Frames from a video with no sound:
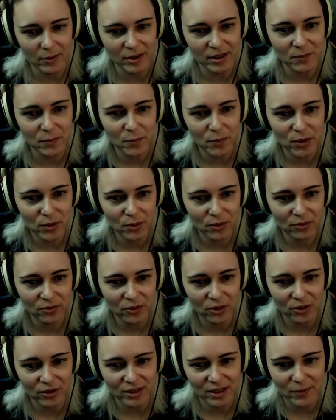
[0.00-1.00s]
It's
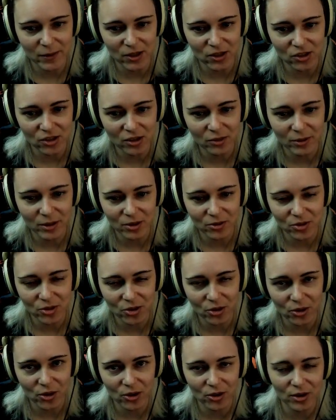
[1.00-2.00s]
beautiful, especially when you
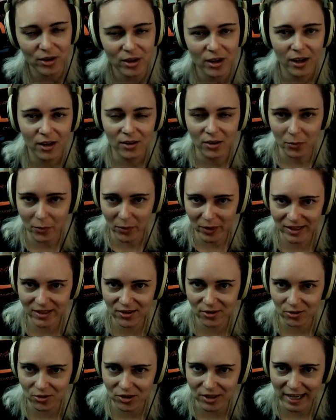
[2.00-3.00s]
turn the
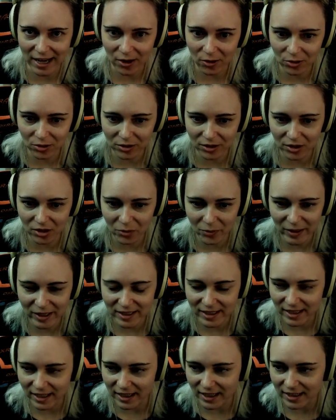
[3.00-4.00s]
pixels down a little bit
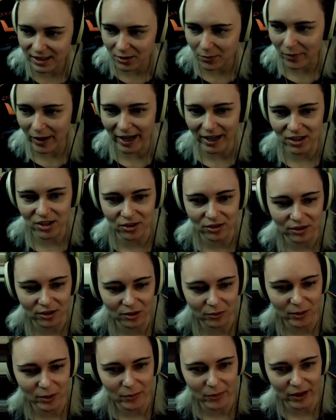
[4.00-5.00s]
to get it to match a little
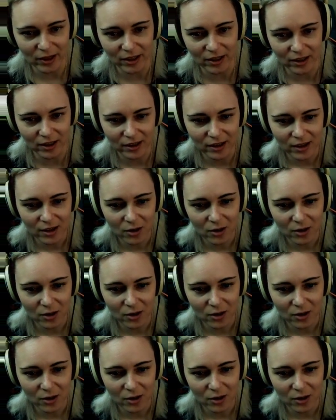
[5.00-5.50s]
bit better